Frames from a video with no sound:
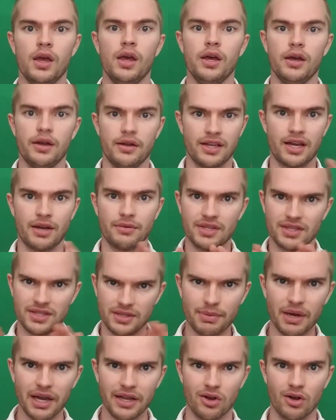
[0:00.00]
Now,
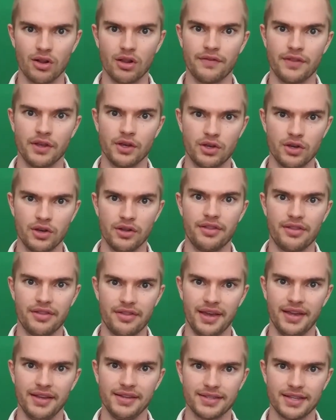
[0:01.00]
despite all of the good
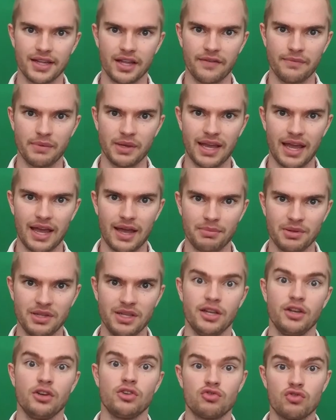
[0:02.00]
things that have been
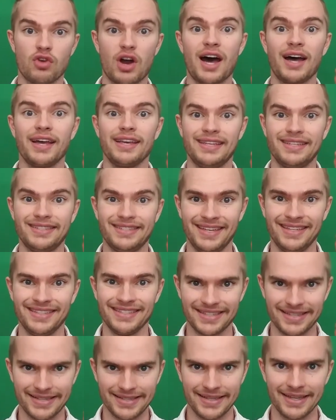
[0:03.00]
happening, Gra is
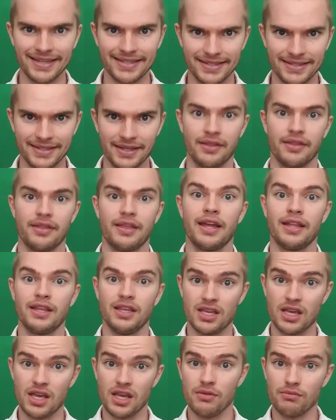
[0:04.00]
insistent that
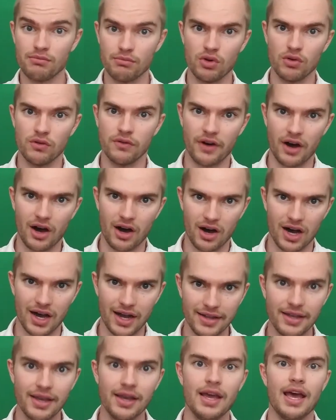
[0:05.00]
Yi move
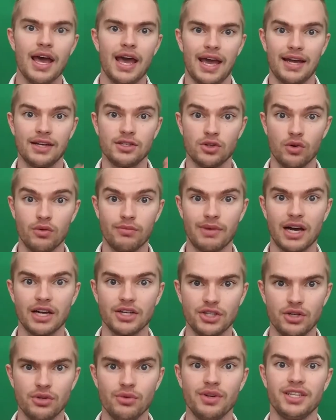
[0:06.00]
on, as
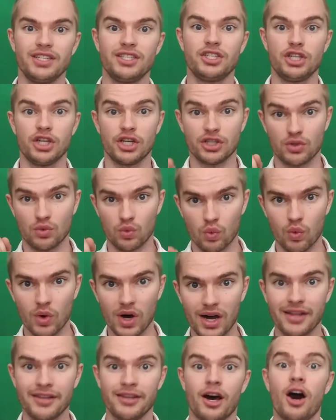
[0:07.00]
Omashu is just
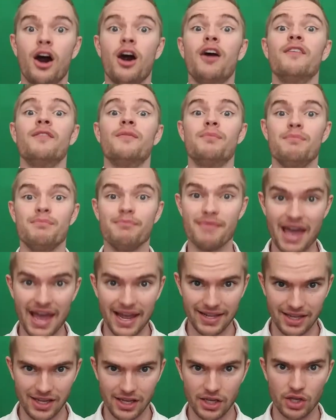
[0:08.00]
one of
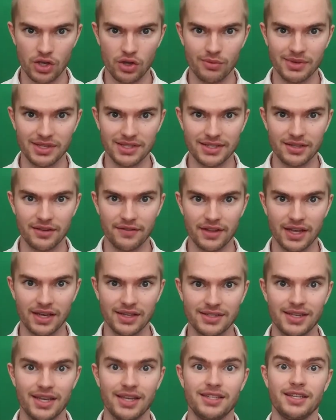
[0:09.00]
many human
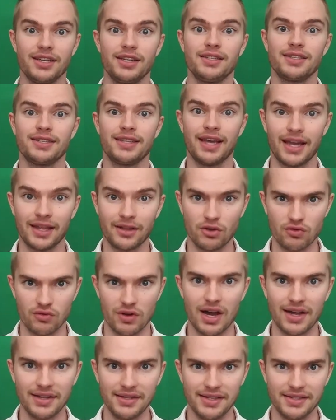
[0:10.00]
civilizations that
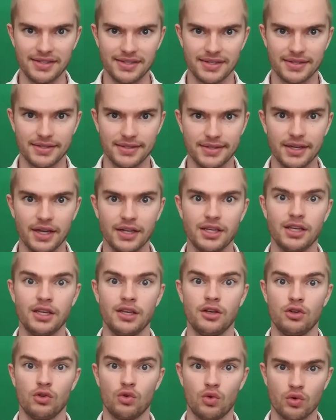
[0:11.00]
Gra needs to study
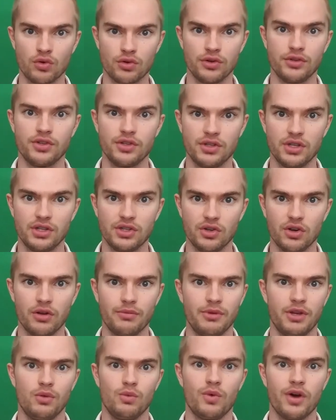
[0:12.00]
in order to
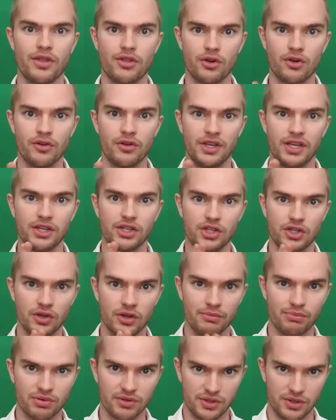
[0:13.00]
determine whether he should
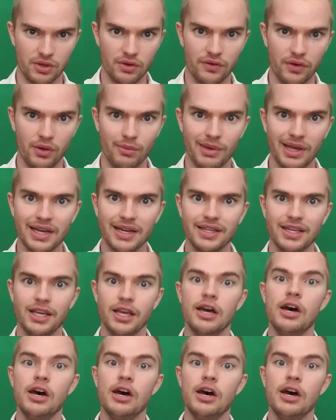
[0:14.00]
preserve humanity